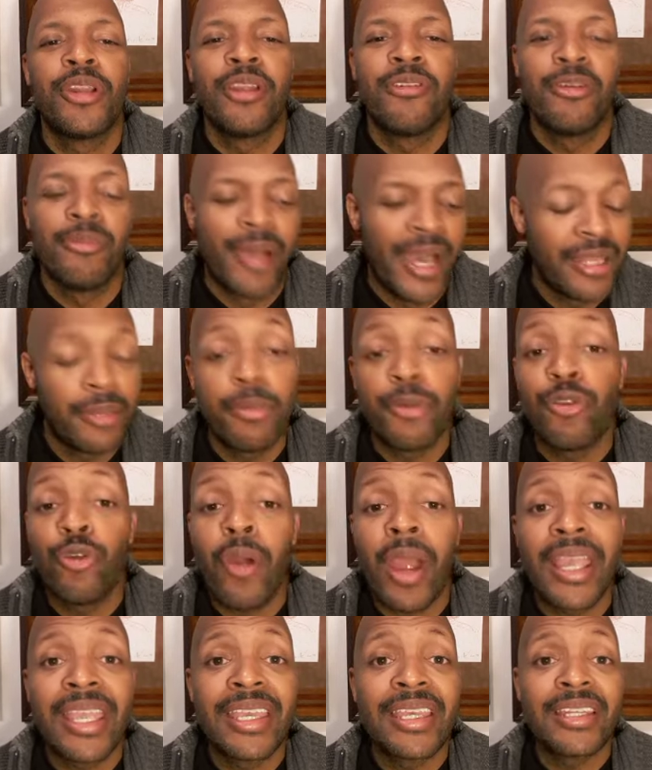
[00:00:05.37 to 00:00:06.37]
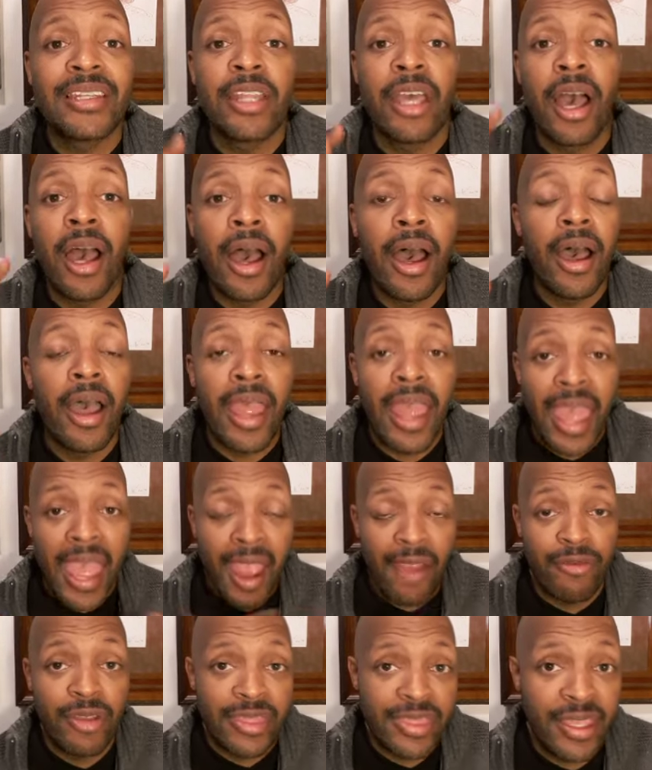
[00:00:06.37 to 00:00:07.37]
on, everybody? Before I get
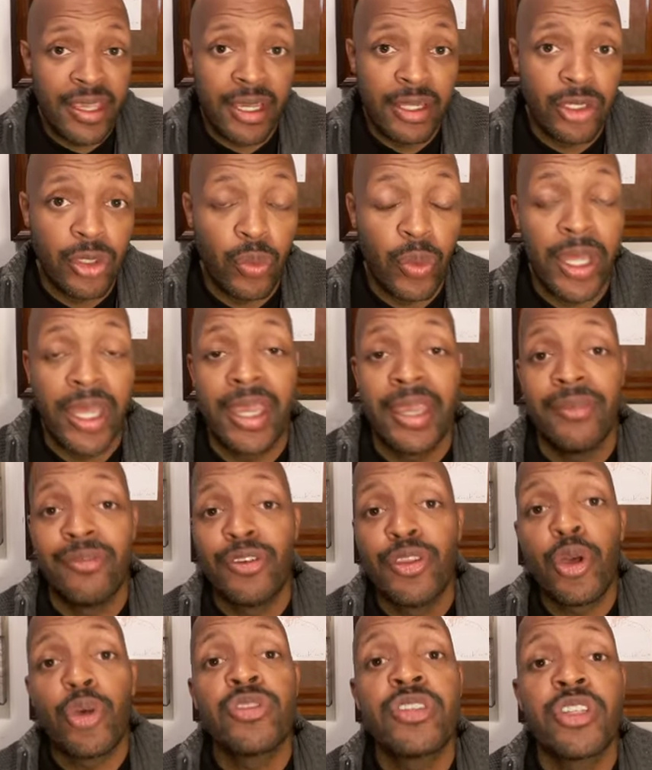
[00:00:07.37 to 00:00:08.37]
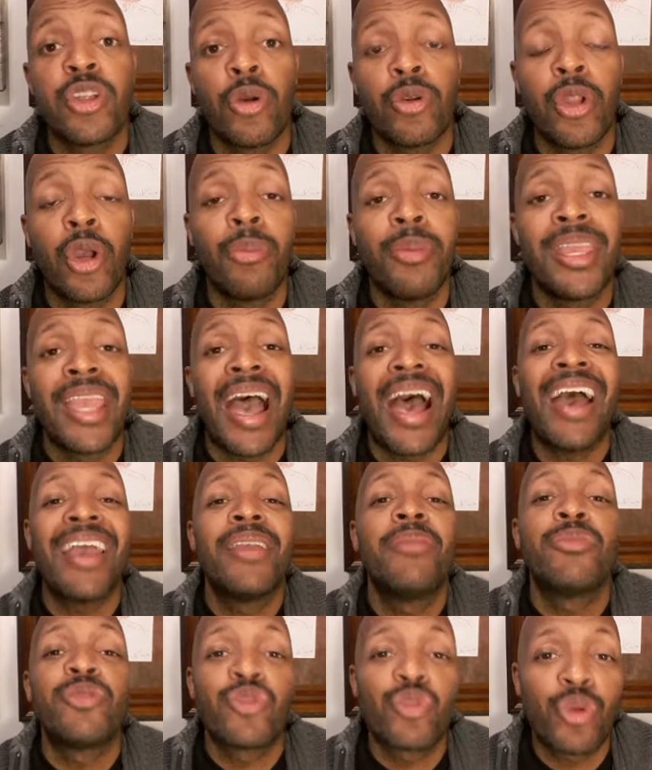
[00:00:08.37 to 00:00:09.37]
everything underway, for those that don't know me, I
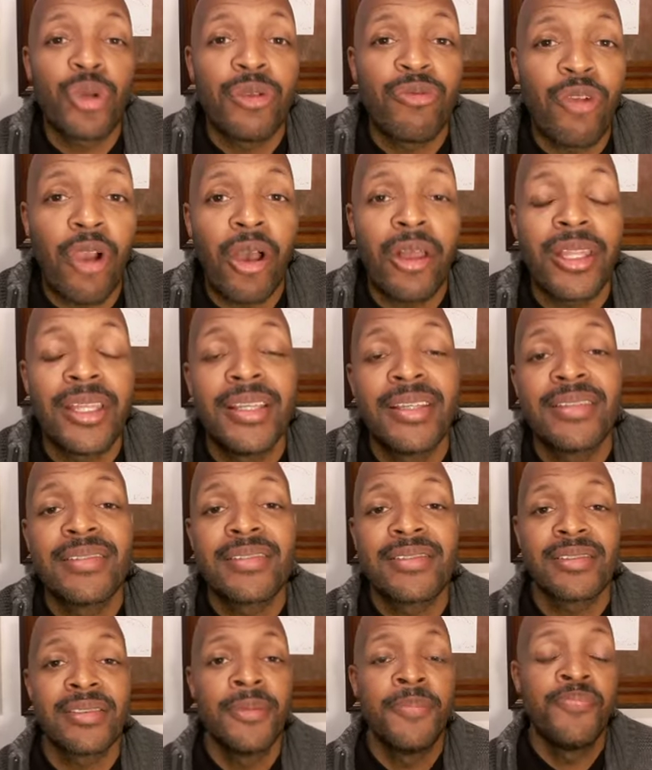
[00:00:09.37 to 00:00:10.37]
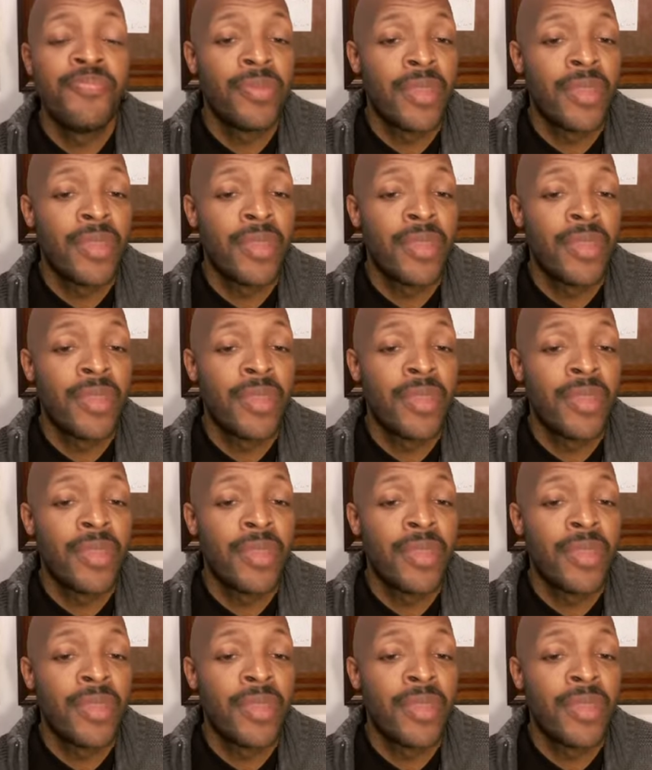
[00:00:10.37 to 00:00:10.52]
am Troy Rawlings.